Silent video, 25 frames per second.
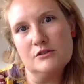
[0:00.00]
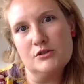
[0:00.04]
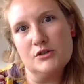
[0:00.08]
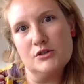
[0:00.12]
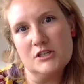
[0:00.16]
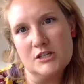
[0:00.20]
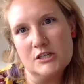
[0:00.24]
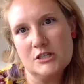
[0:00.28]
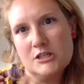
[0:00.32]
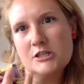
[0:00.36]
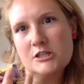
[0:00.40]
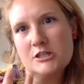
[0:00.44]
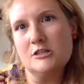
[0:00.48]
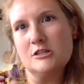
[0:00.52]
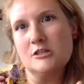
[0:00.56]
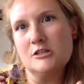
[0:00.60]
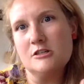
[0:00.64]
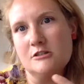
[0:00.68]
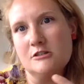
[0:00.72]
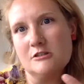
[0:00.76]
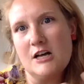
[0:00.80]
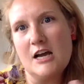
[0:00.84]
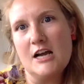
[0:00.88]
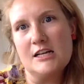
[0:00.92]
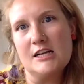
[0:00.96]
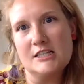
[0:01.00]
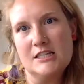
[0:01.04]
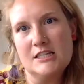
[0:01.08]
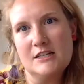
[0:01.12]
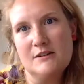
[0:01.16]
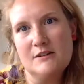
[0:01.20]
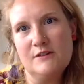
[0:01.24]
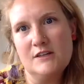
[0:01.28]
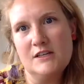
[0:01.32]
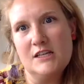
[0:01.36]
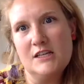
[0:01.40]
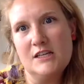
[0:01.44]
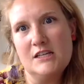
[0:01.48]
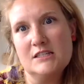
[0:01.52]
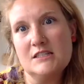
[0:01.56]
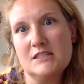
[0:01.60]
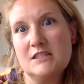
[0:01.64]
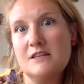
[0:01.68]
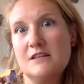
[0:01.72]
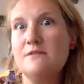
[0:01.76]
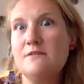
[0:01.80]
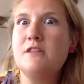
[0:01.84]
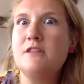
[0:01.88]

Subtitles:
traditional activities if